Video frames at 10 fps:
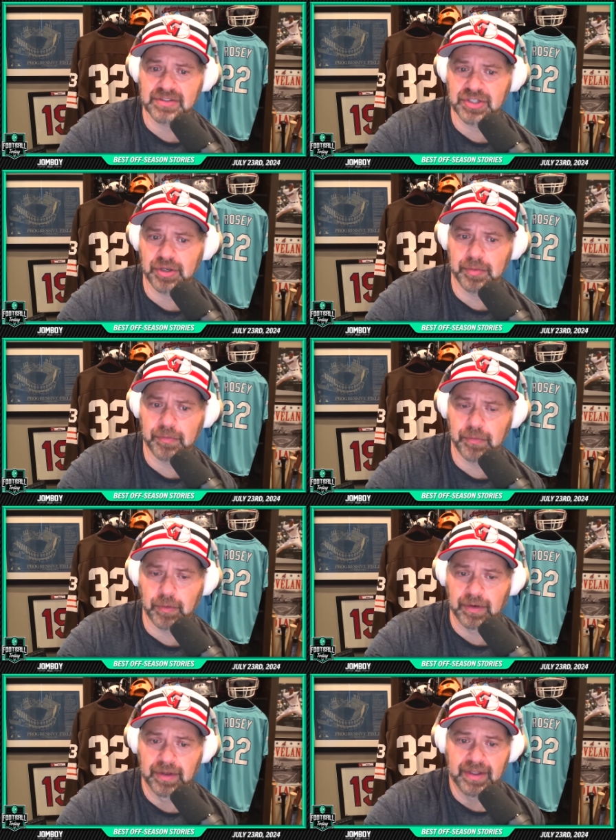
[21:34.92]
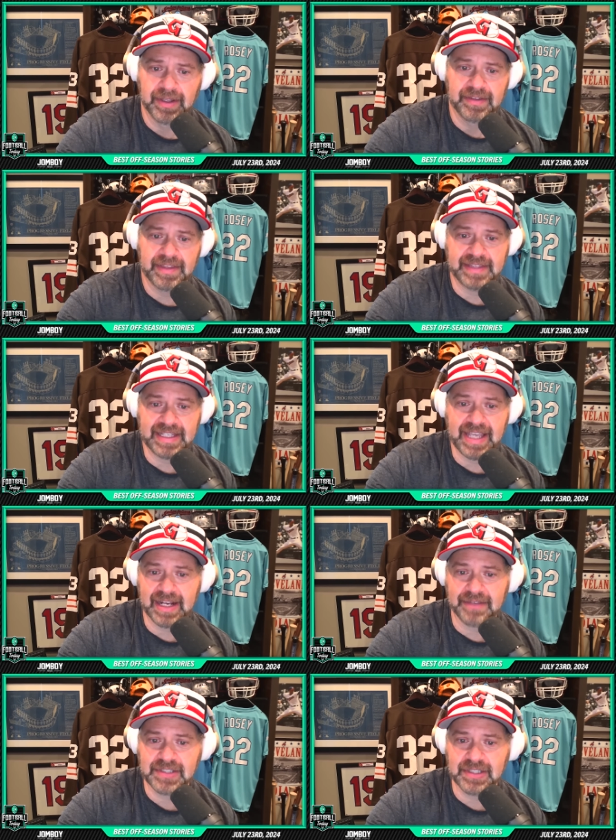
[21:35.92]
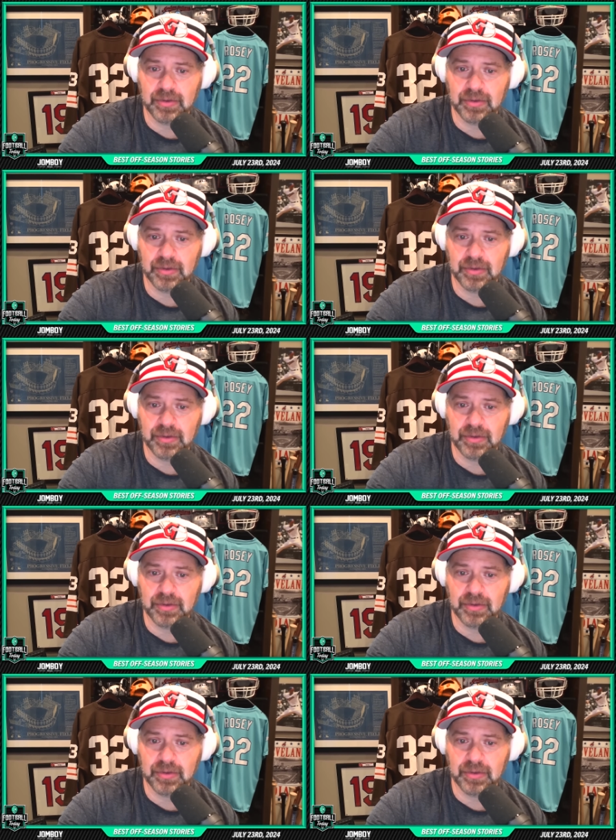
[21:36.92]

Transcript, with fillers: show before. The that the NFC schedule.